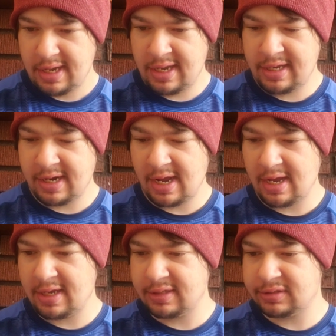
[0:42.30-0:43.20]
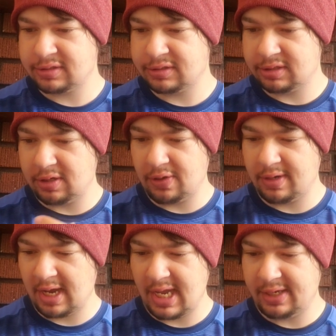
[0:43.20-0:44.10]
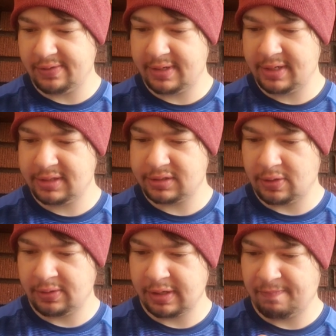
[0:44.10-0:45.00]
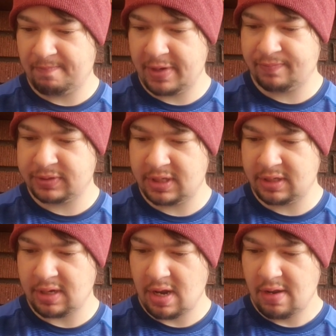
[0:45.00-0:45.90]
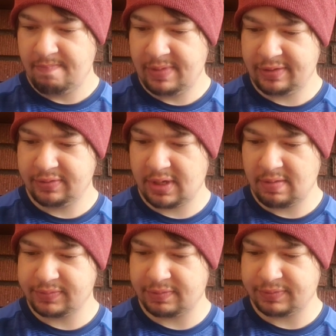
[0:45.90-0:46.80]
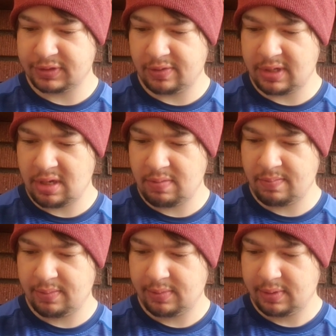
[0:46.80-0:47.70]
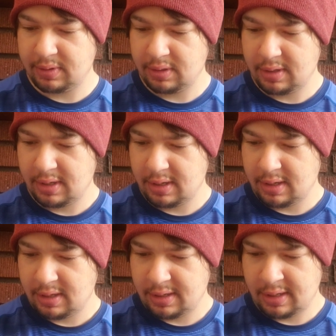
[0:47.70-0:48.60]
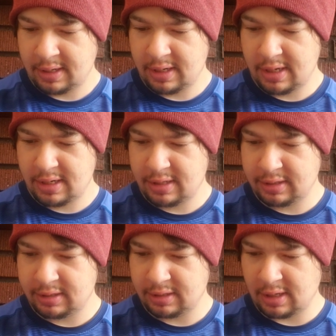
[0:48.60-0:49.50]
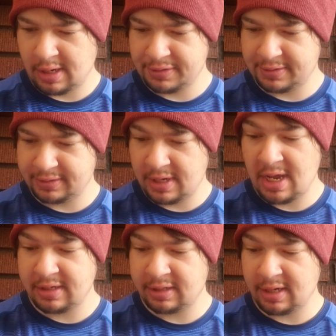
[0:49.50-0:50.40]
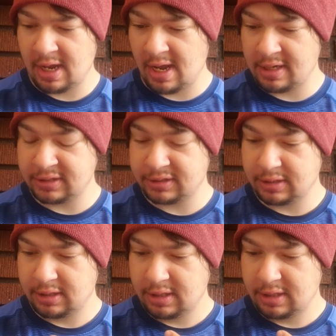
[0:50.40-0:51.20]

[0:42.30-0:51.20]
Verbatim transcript: it has zero calories, only fifteen milligrams of sodium, and other than that, it has